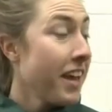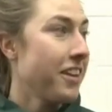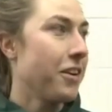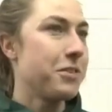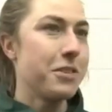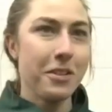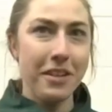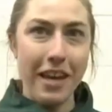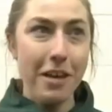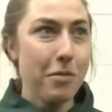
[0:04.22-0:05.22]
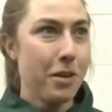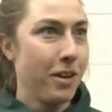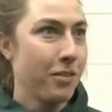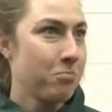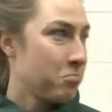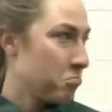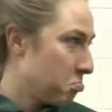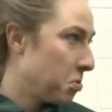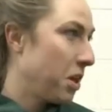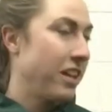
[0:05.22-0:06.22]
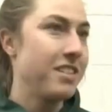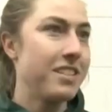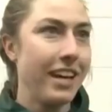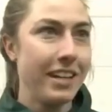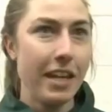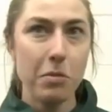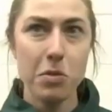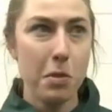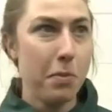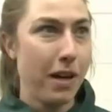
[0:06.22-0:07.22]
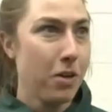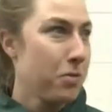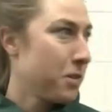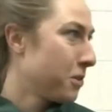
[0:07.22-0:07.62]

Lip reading: Yeah, no, it was a good game, an entertaining game to be a part of,